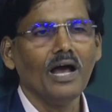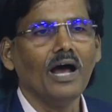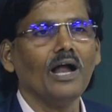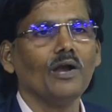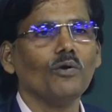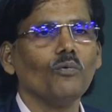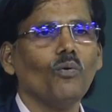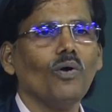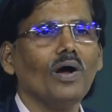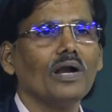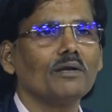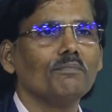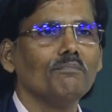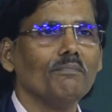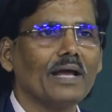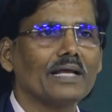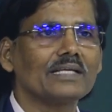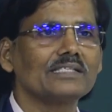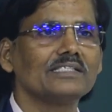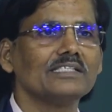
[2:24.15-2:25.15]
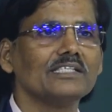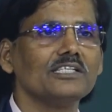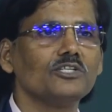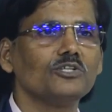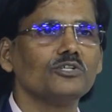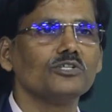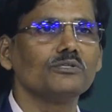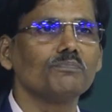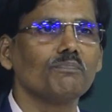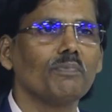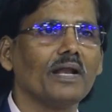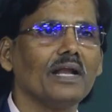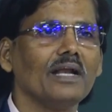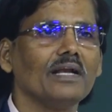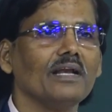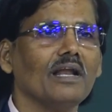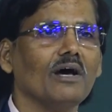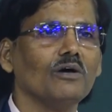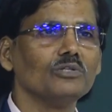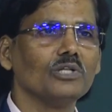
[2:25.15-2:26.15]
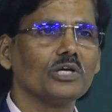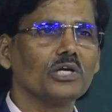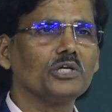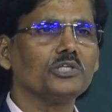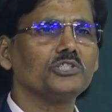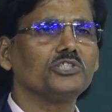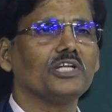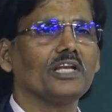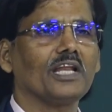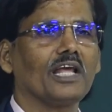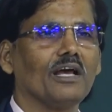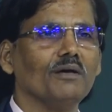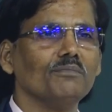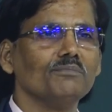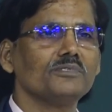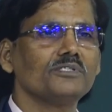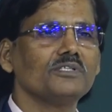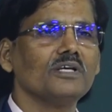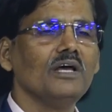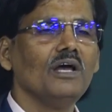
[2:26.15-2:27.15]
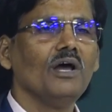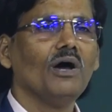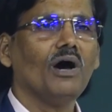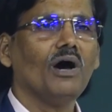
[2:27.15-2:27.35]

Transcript: and what makes it to spread. Now the question comes,